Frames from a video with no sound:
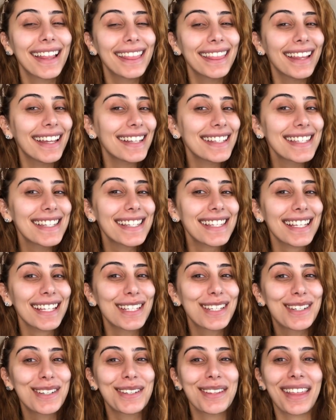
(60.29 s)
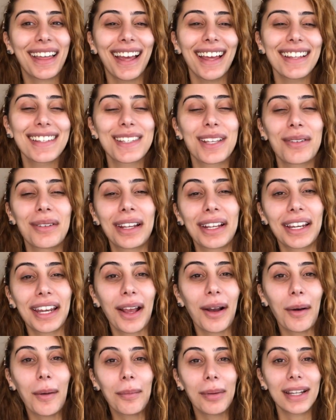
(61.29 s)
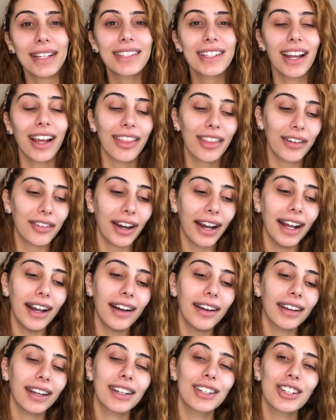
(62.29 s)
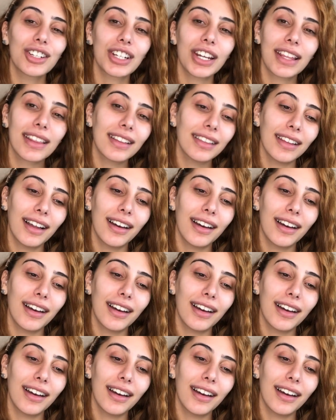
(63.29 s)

let's do that so we can help each other out and share the